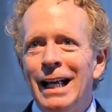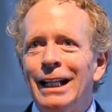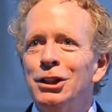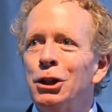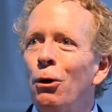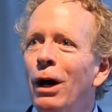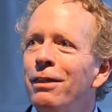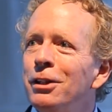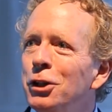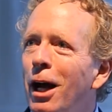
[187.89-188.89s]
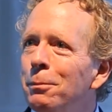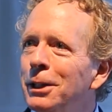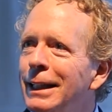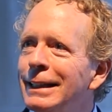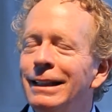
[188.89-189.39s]
So the job
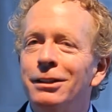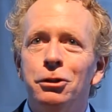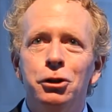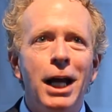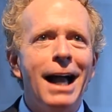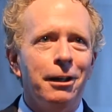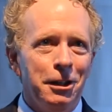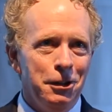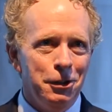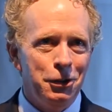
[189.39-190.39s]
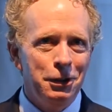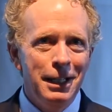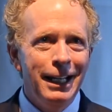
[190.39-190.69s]
test is a challenge.